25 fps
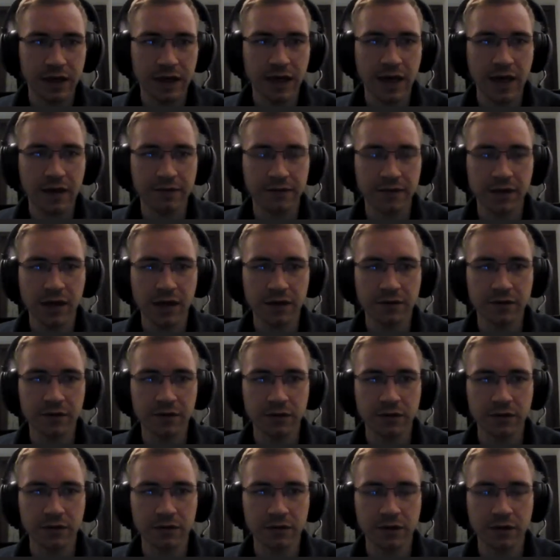I have
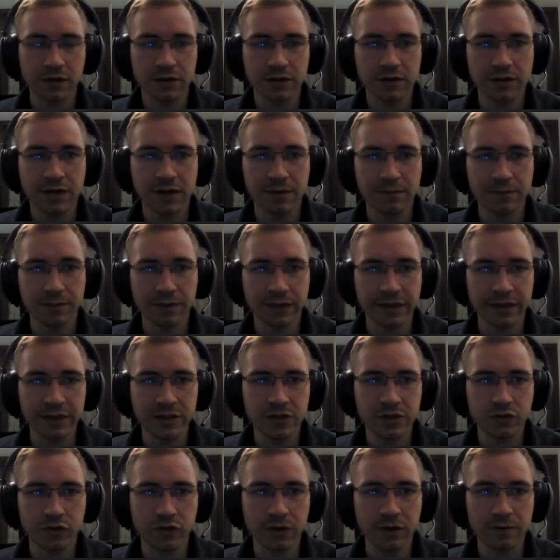another
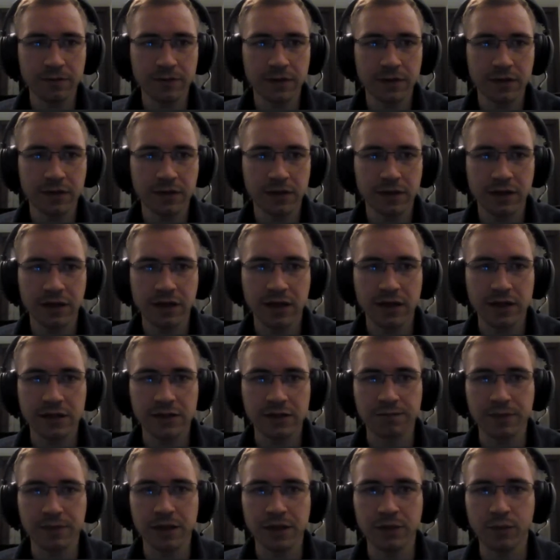template script,
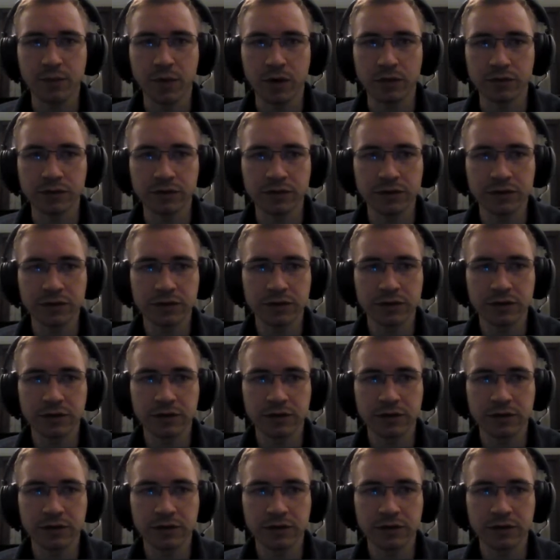sbwallet.sh,